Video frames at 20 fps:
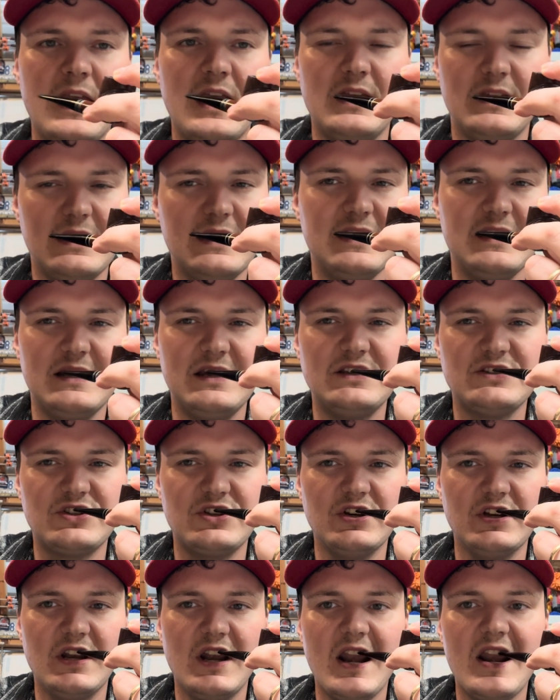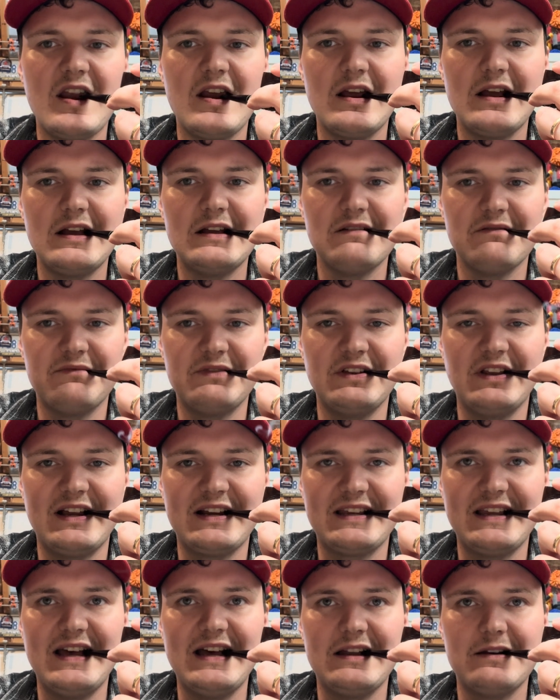it is good. It'd be like
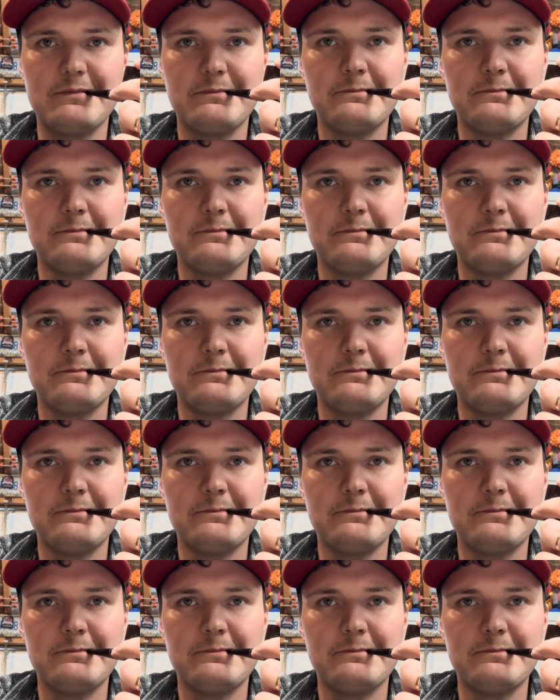that.